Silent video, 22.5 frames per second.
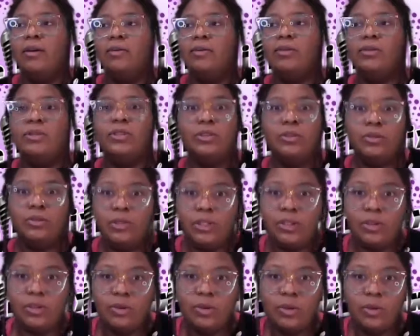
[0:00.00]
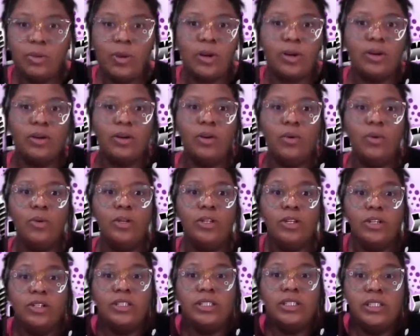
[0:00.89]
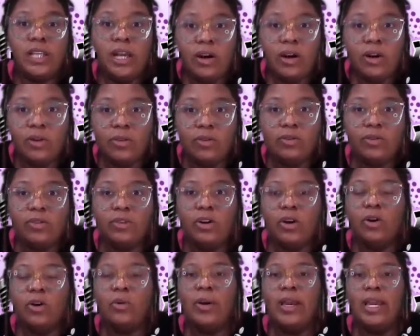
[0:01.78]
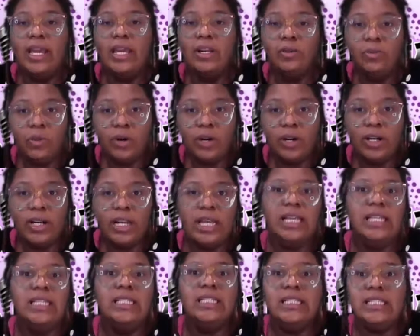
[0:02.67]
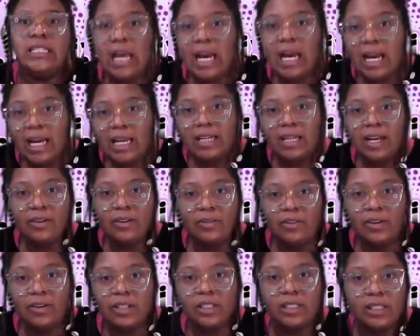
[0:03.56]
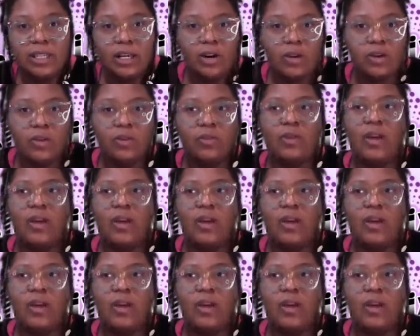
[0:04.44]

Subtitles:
You choose to do the work on yourself, inward, inside of yourself,